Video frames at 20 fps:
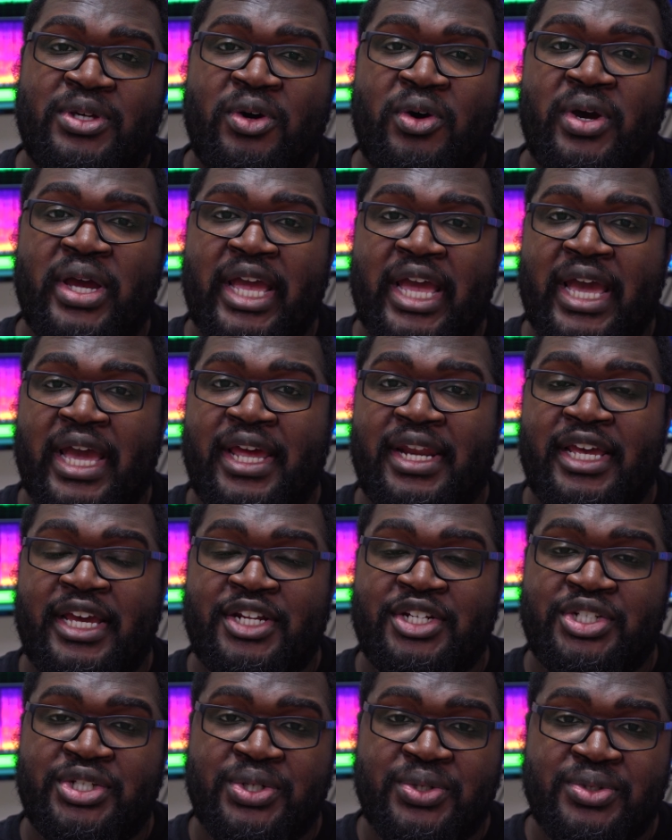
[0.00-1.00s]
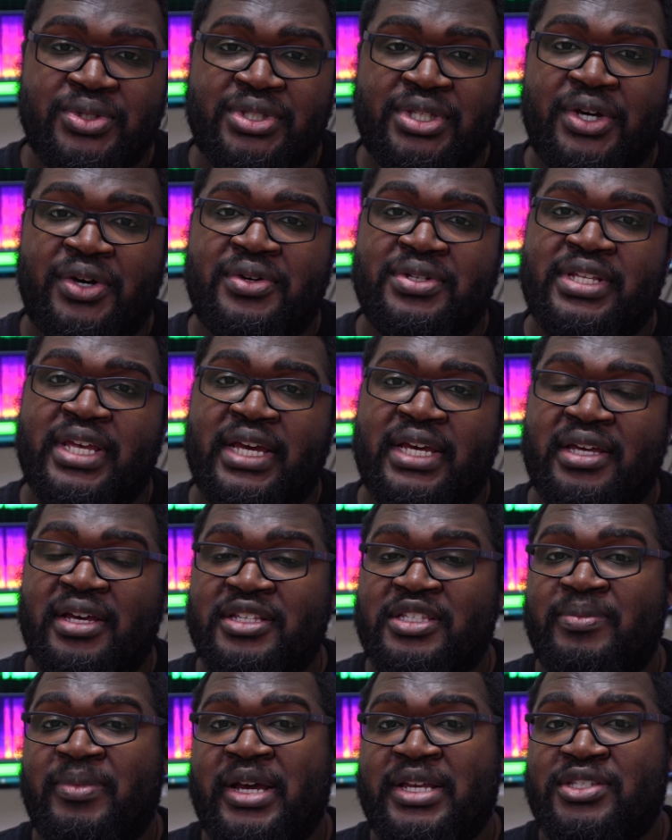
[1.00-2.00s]
go ahead and choose those and
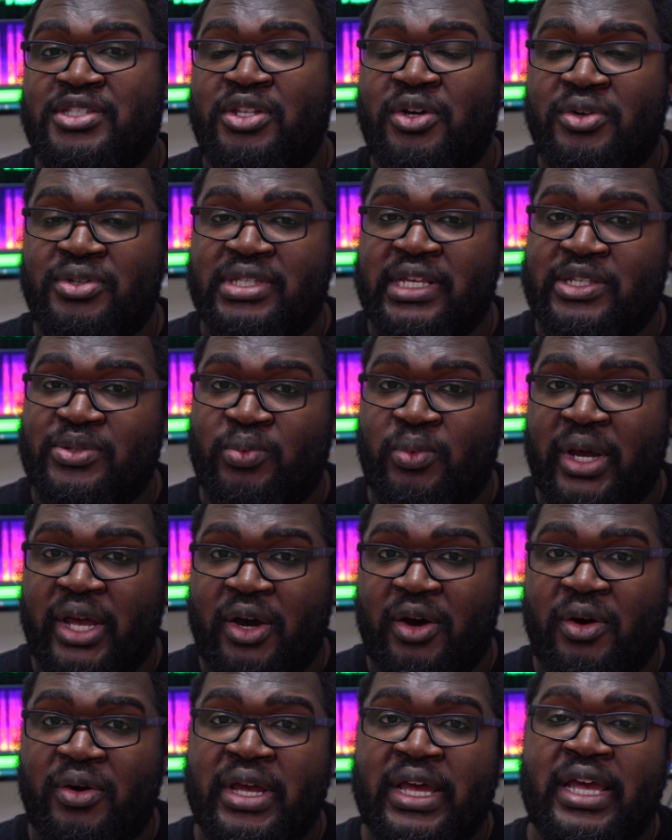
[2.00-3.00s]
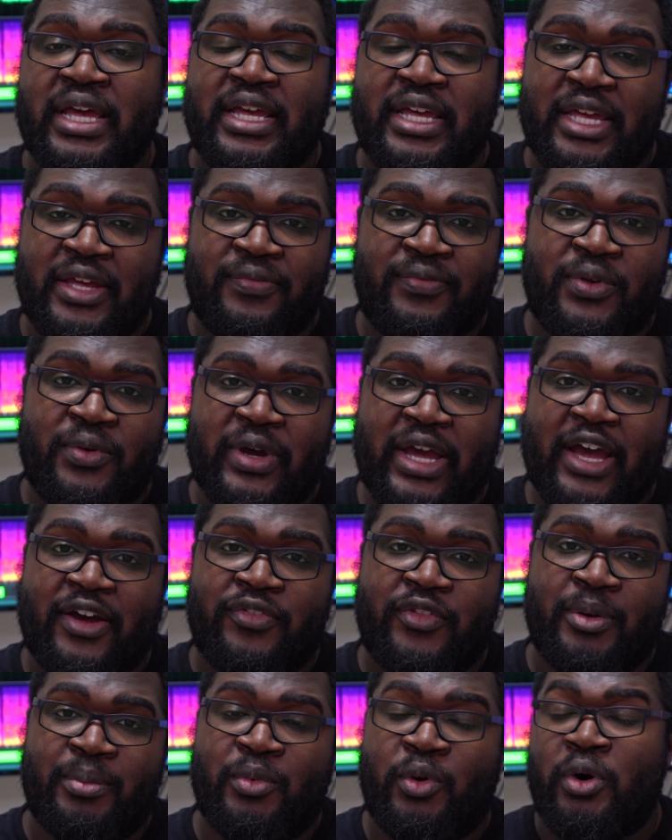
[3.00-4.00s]
customize those as well if you
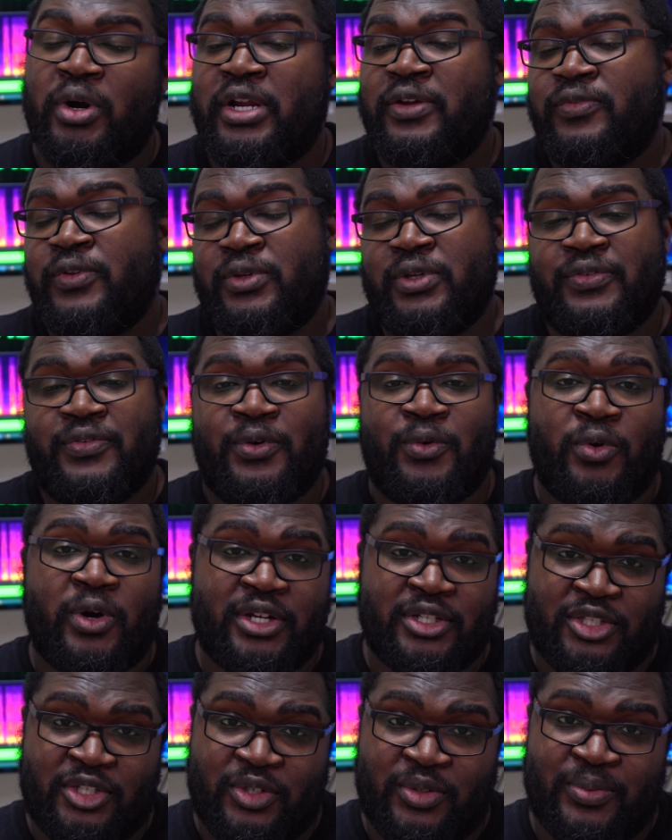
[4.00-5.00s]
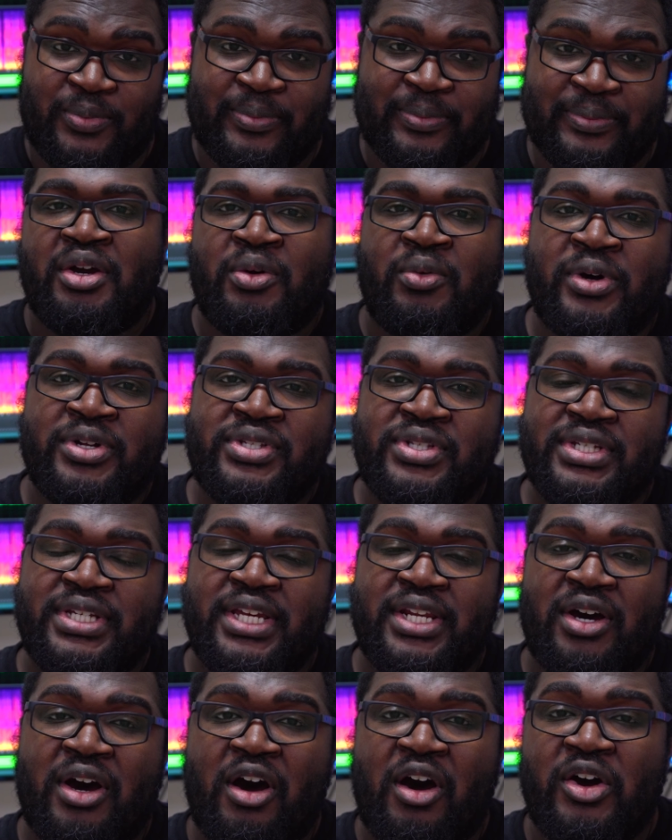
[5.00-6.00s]
have them or if you even want to. Once you
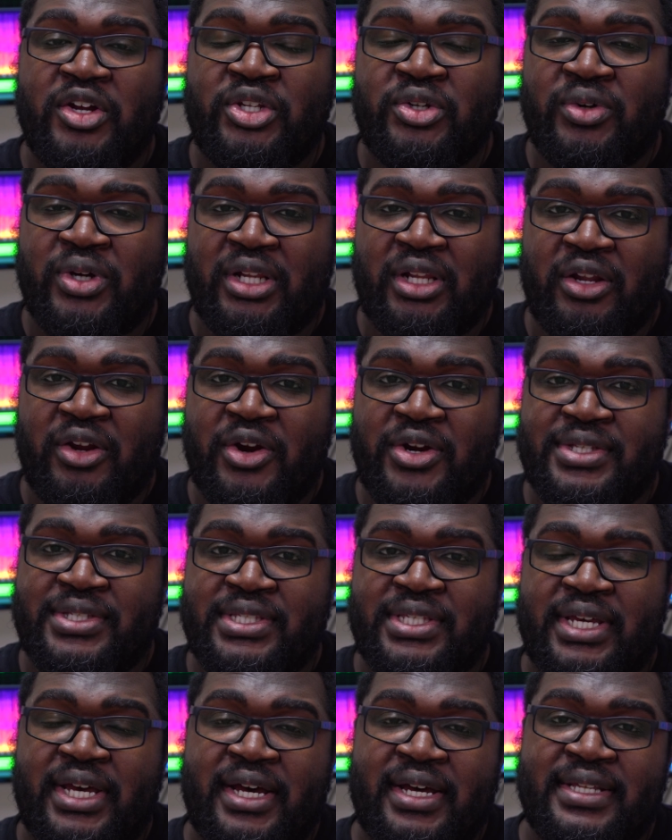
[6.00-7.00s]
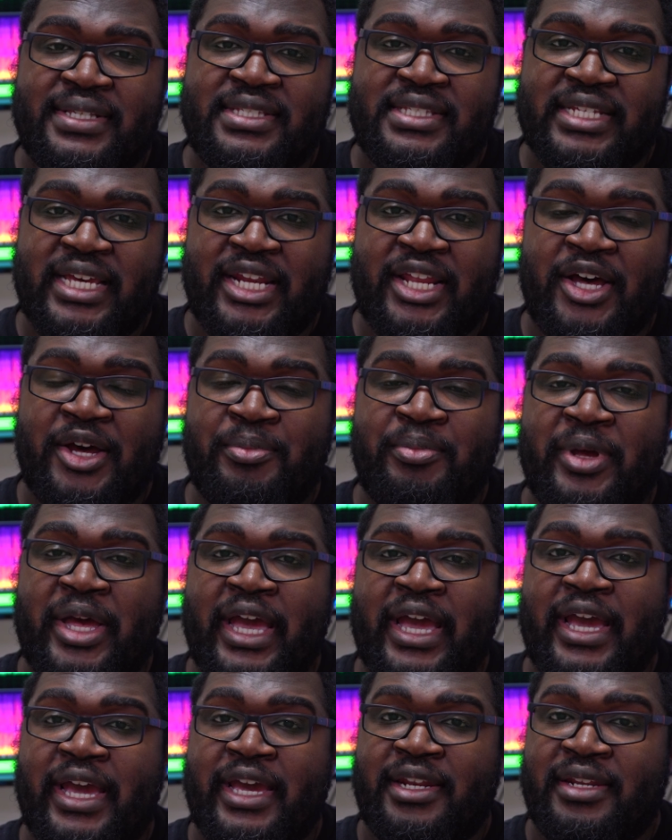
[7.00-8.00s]
get all your alerts set up
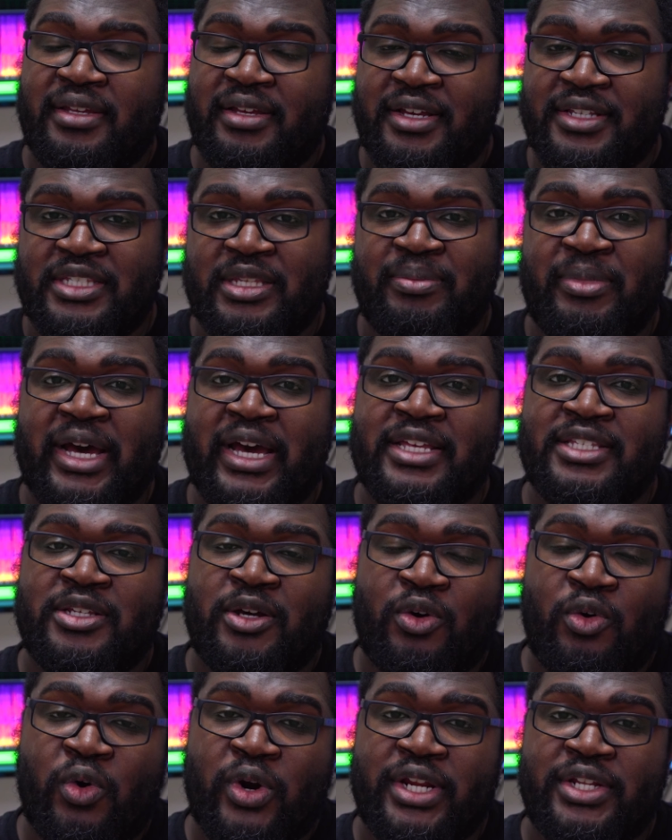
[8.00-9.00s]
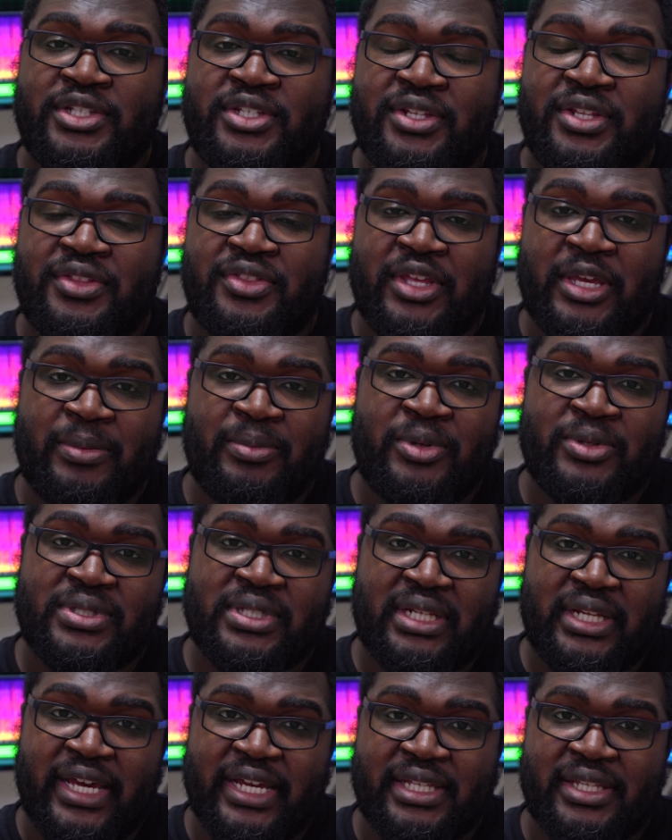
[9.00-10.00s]
and customized according to the theme you
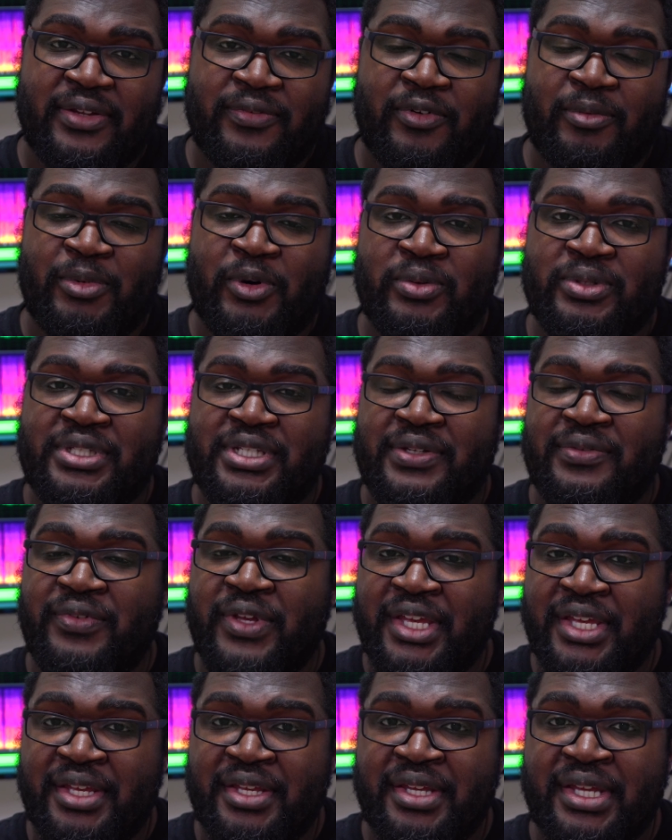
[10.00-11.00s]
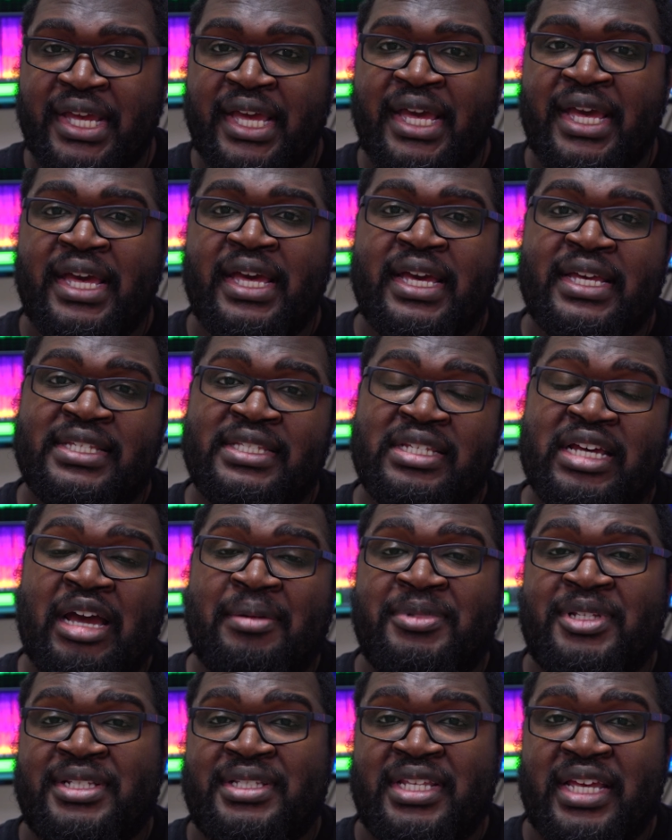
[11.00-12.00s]
selected from Own3d, it's
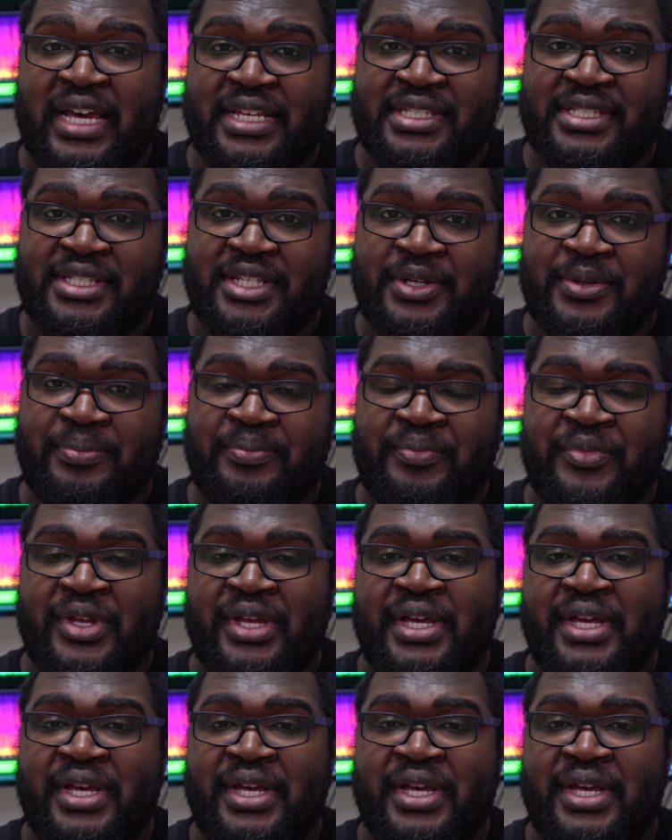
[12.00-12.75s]
time to test them.